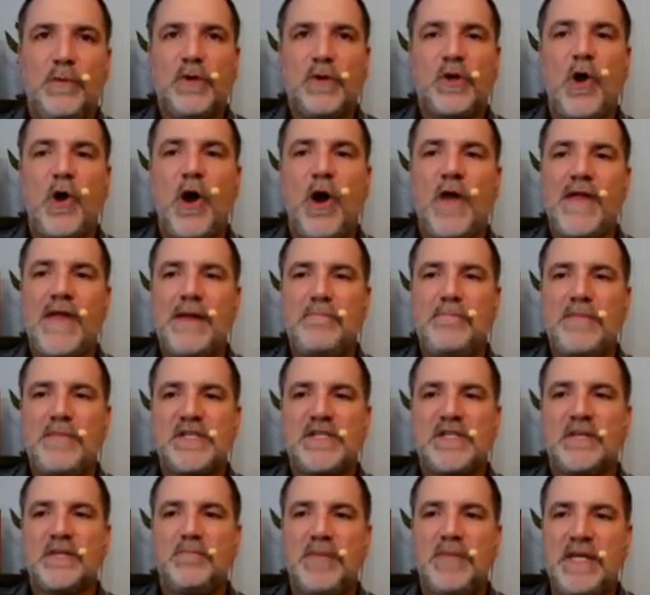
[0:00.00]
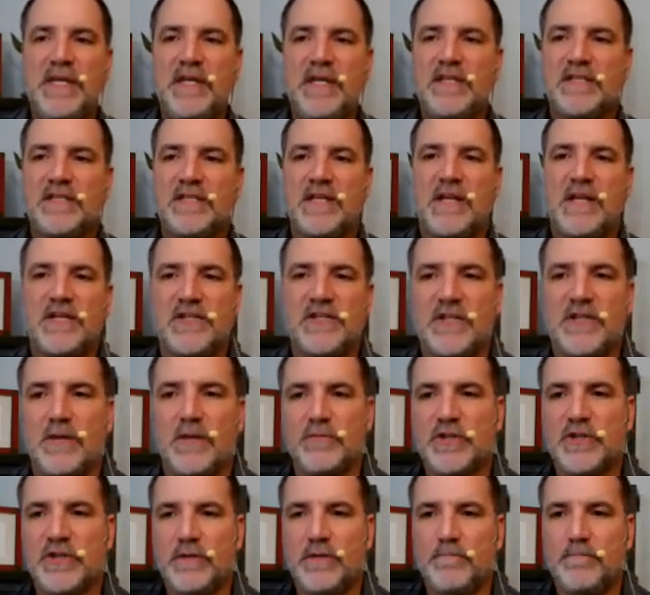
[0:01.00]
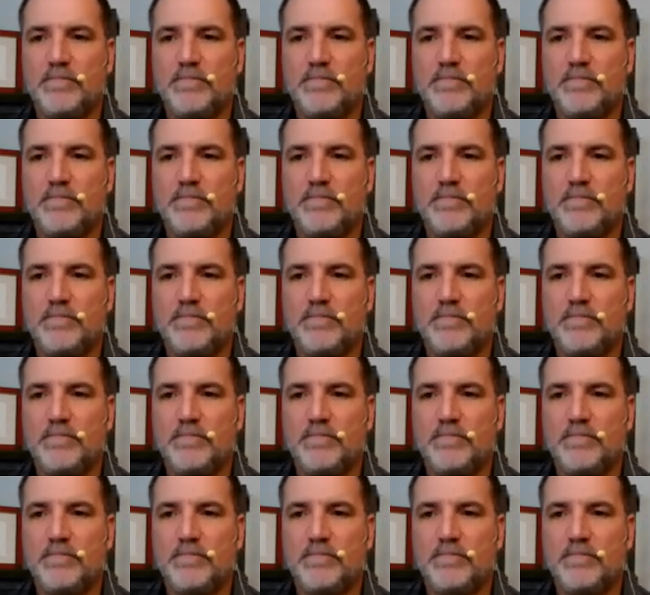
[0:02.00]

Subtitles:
call that missing piece an assumption.